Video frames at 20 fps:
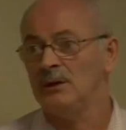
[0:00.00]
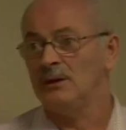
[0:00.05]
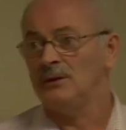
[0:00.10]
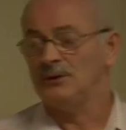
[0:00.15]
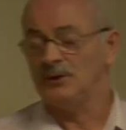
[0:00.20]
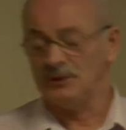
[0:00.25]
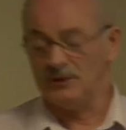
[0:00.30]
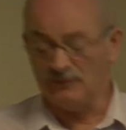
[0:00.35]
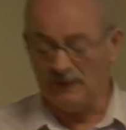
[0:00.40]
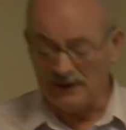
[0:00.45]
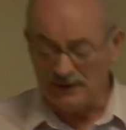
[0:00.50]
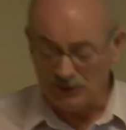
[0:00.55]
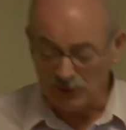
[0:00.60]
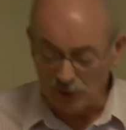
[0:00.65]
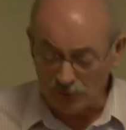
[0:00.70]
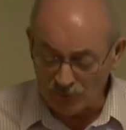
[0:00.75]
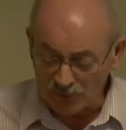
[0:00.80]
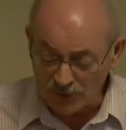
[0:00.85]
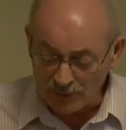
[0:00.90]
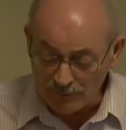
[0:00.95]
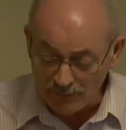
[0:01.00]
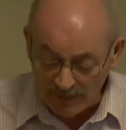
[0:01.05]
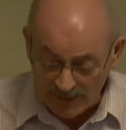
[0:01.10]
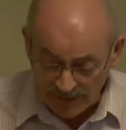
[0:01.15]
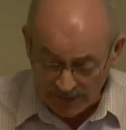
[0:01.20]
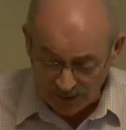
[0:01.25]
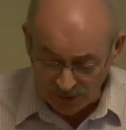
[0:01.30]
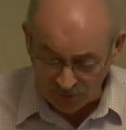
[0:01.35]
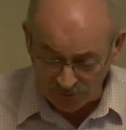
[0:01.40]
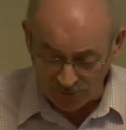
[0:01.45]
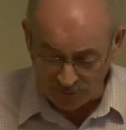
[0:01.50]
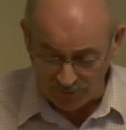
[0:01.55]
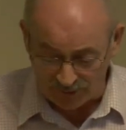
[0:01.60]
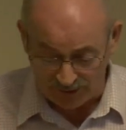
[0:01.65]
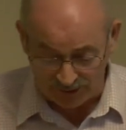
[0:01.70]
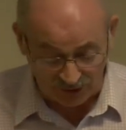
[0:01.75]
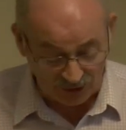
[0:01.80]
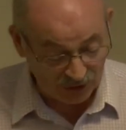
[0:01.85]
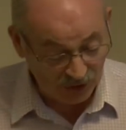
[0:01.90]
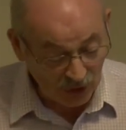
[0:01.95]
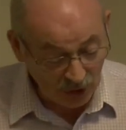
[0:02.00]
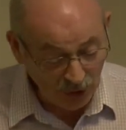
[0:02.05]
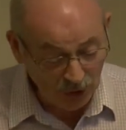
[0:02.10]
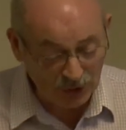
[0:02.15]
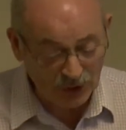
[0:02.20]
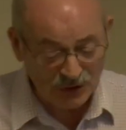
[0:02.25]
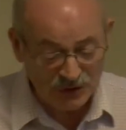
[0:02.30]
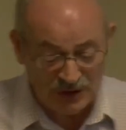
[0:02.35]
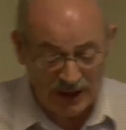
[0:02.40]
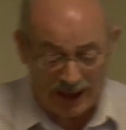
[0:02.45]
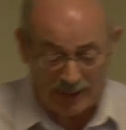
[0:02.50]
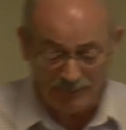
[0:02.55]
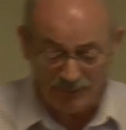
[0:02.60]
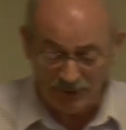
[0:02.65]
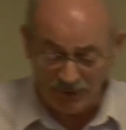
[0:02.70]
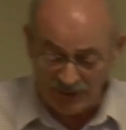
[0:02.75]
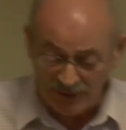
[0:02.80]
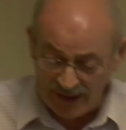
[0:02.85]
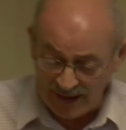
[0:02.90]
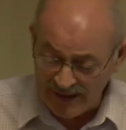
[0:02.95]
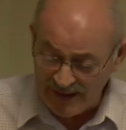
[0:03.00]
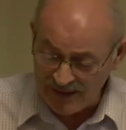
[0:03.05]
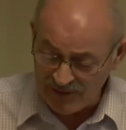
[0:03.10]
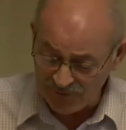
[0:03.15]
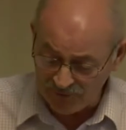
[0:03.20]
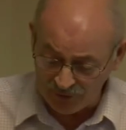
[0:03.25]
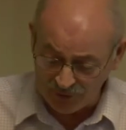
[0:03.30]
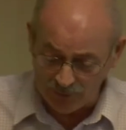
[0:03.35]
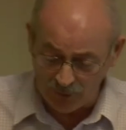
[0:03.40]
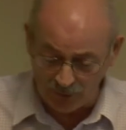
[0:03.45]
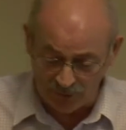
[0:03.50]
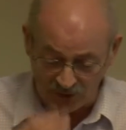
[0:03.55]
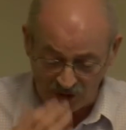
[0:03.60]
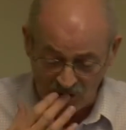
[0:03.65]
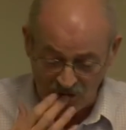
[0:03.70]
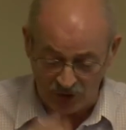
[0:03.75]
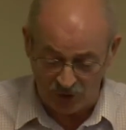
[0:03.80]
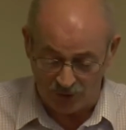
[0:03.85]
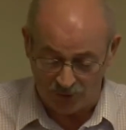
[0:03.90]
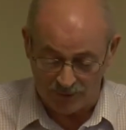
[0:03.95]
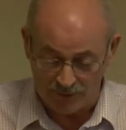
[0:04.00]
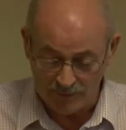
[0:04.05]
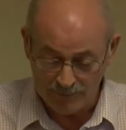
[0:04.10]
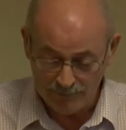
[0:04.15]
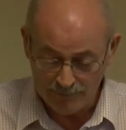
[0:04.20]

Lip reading: They're divided over the meaning of the miracles. Look at chapter 9 for a moment or two.